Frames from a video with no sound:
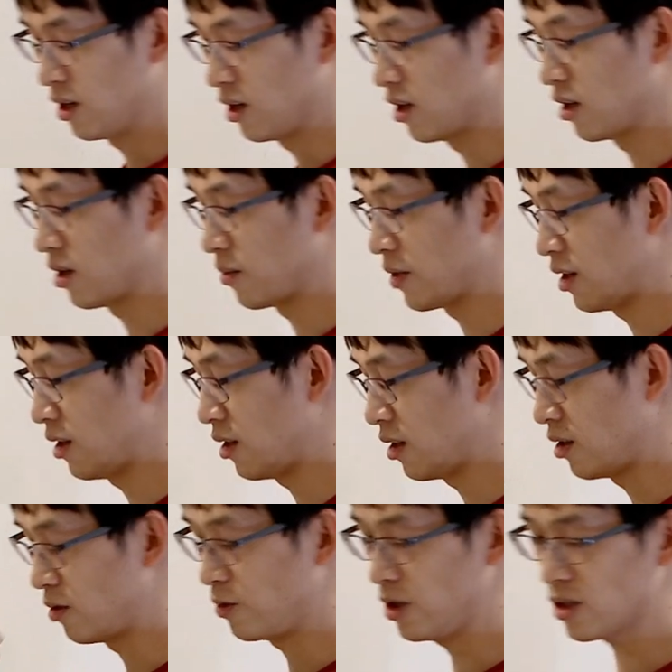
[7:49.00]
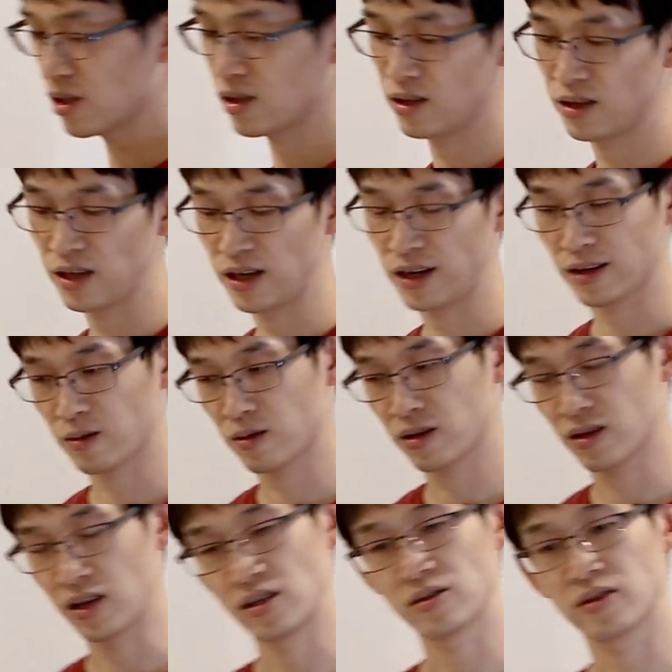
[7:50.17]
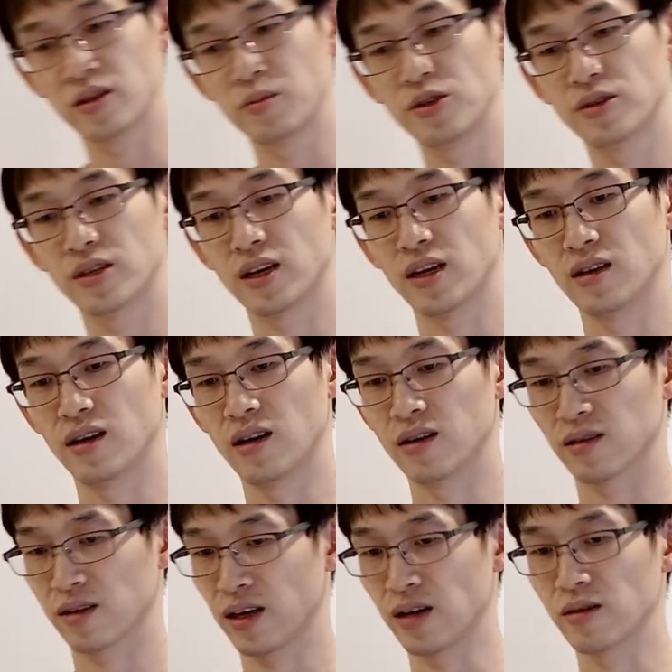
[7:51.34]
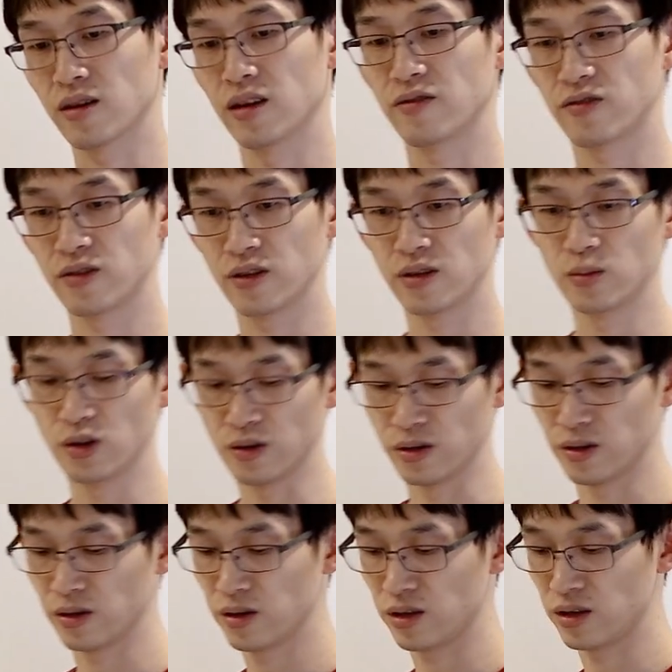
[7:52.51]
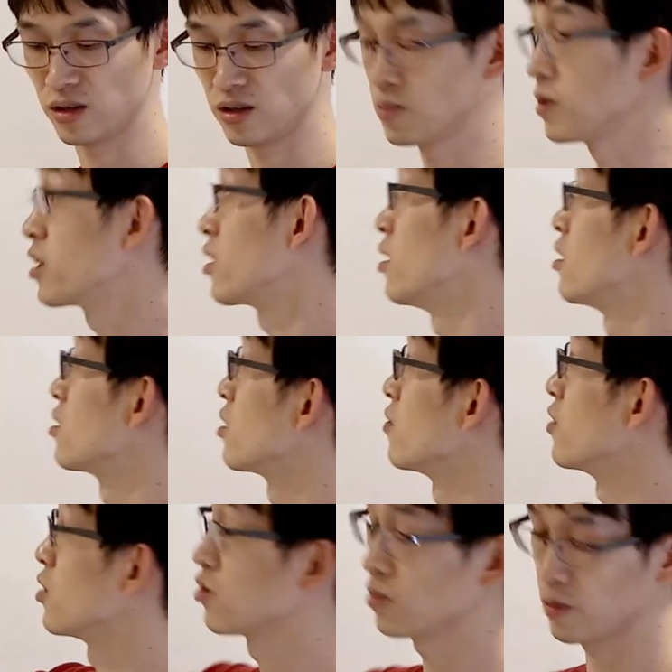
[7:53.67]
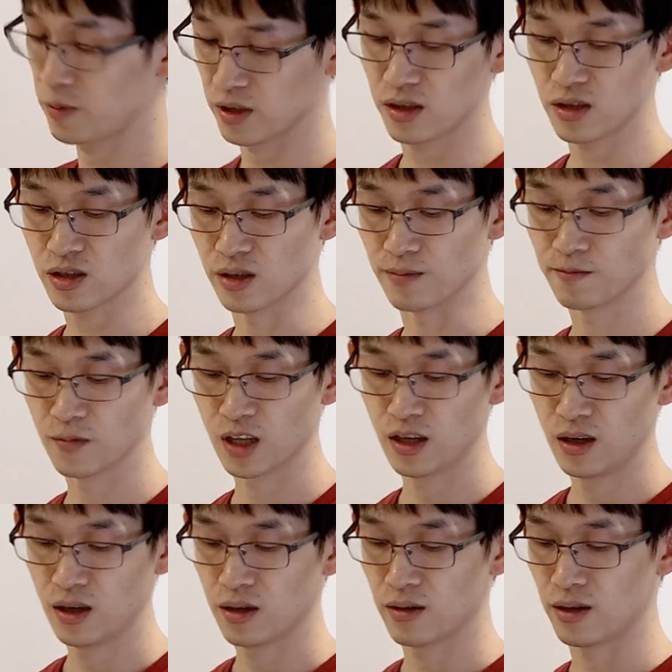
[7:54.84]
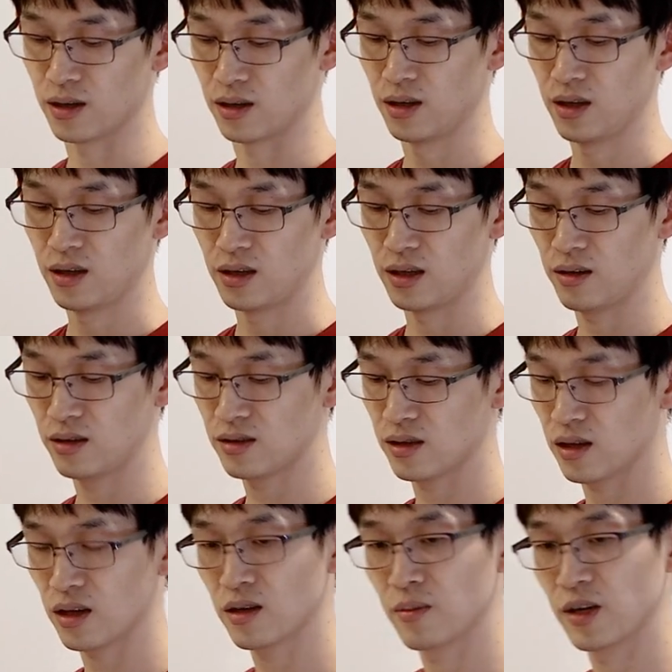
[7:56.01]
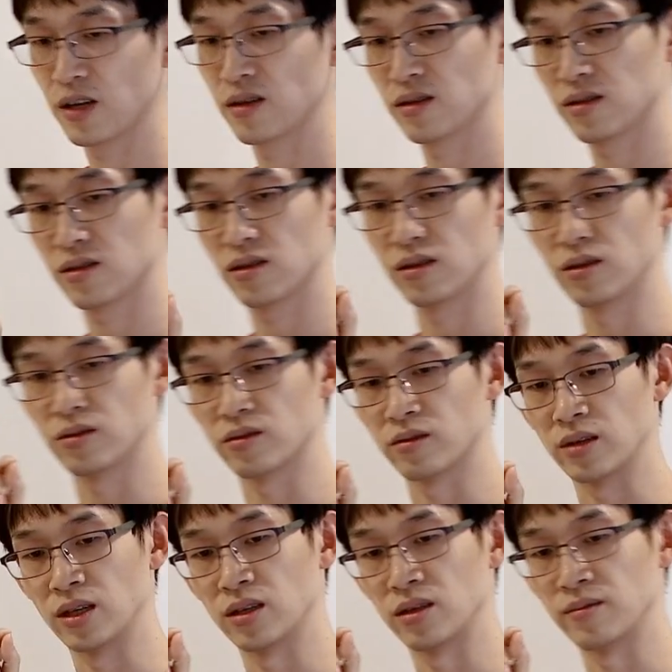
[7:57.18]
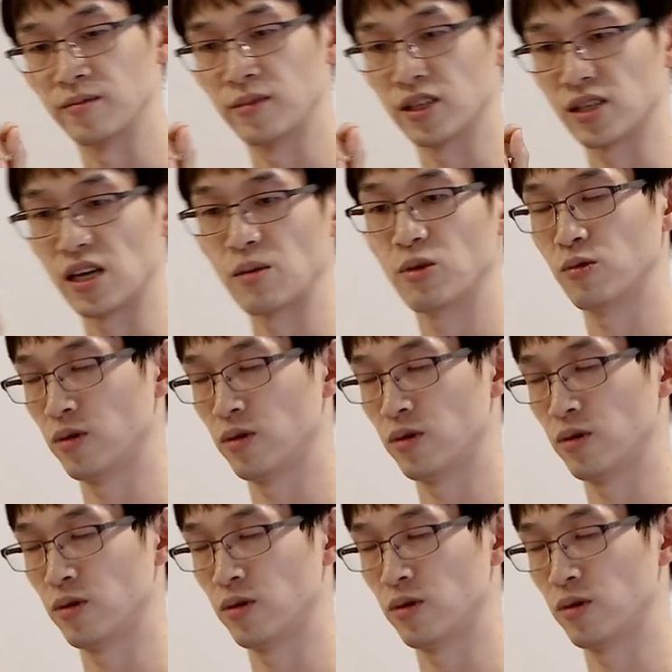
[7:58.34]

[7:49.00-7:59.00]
And the reason that classical computer cannot calculate furthermore is because of the superposition. Right? Now let's think about this example.